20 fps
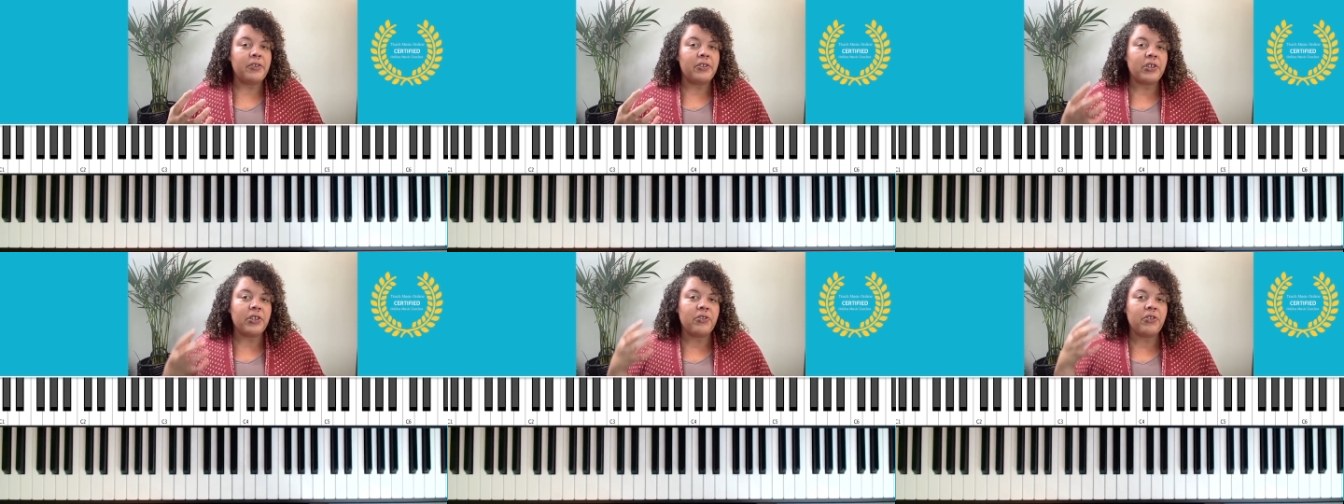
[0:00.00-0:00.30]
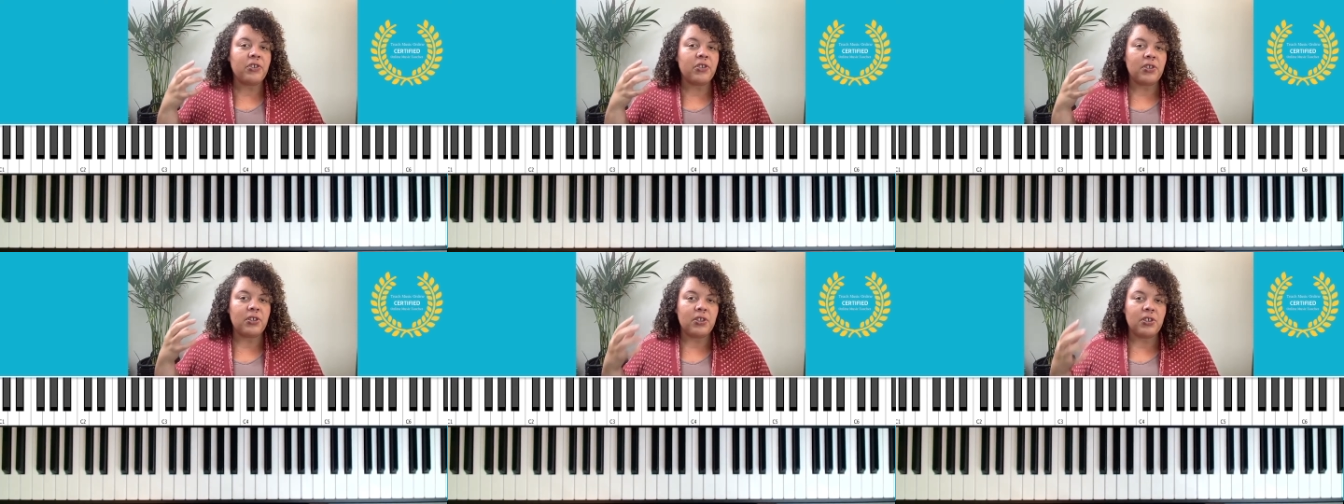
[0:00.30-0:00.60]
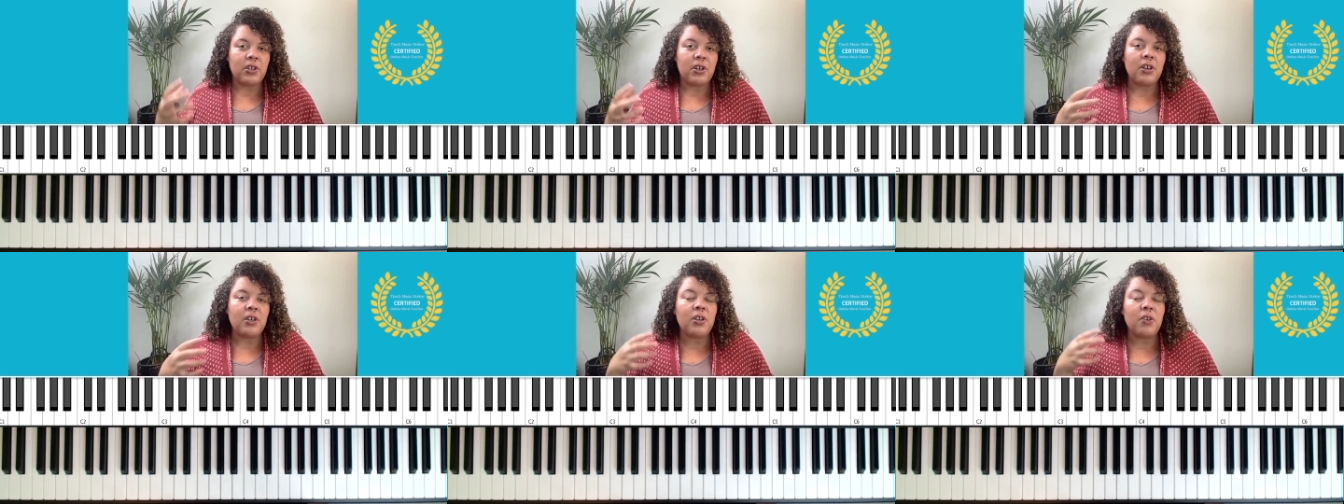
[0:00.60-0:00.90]
such as a
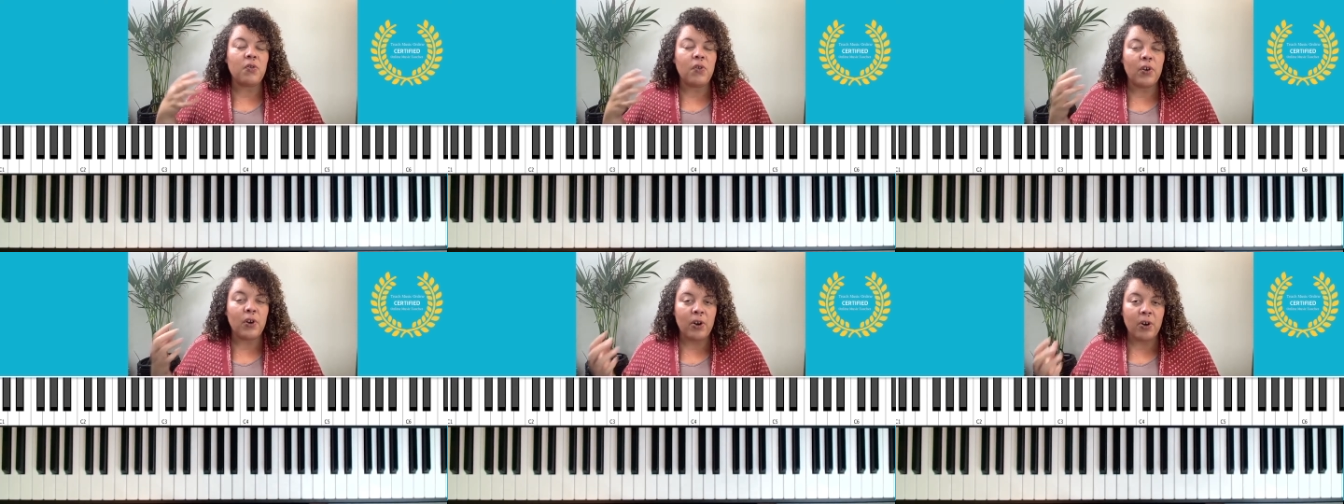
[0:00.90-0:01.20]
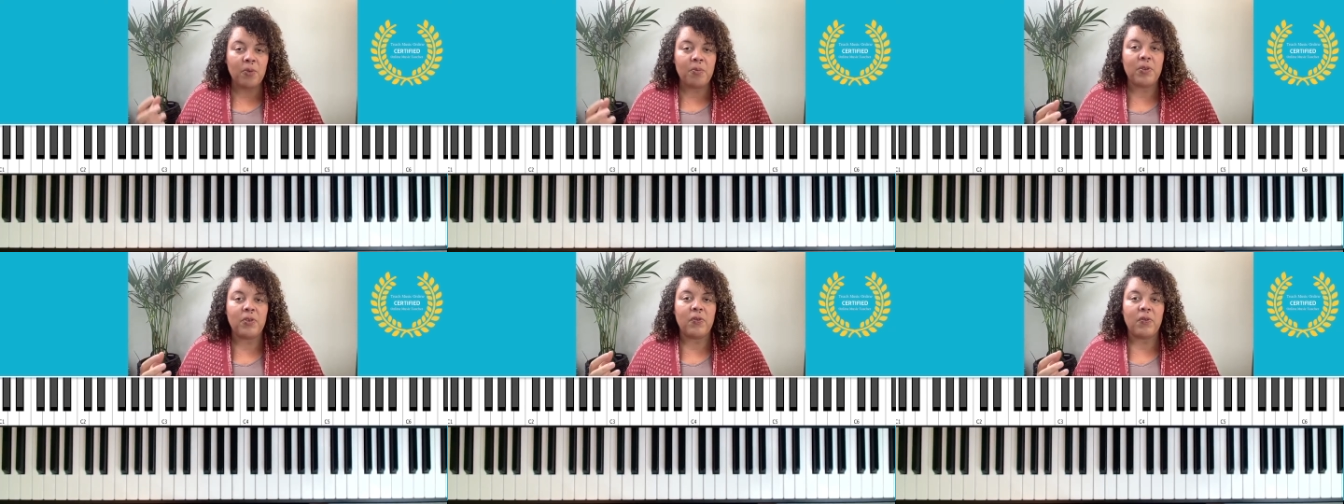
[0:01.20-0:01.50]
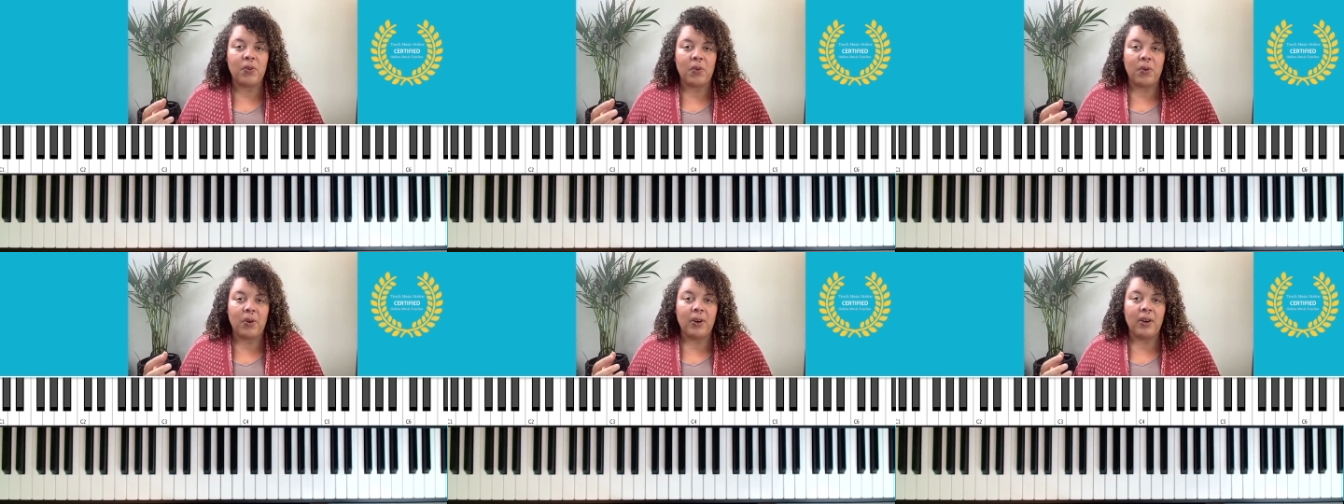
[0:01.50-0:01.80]
song you've heard
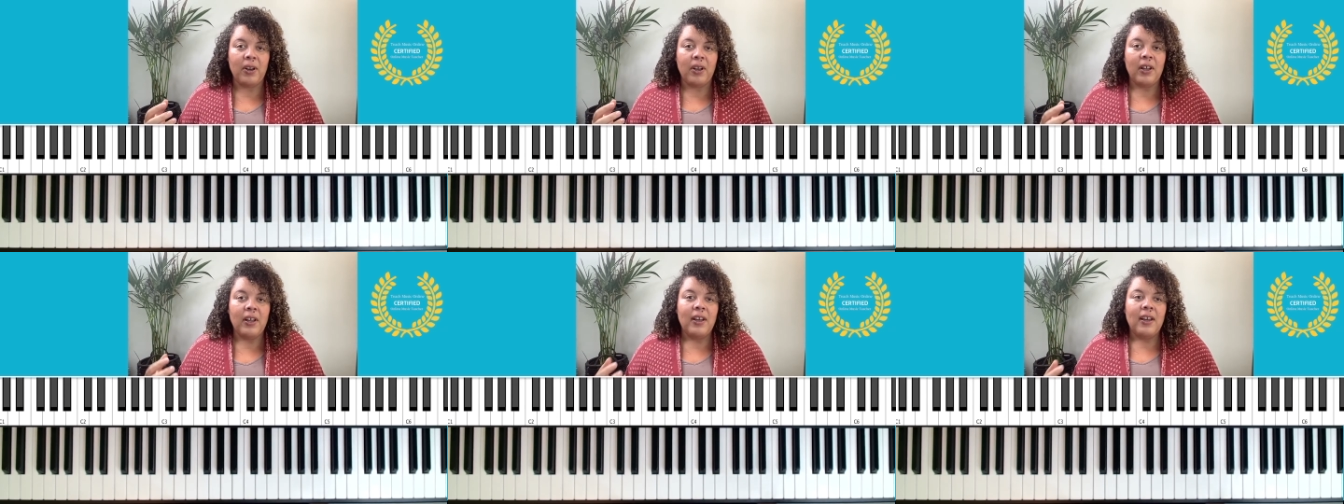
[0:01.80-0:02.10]
before,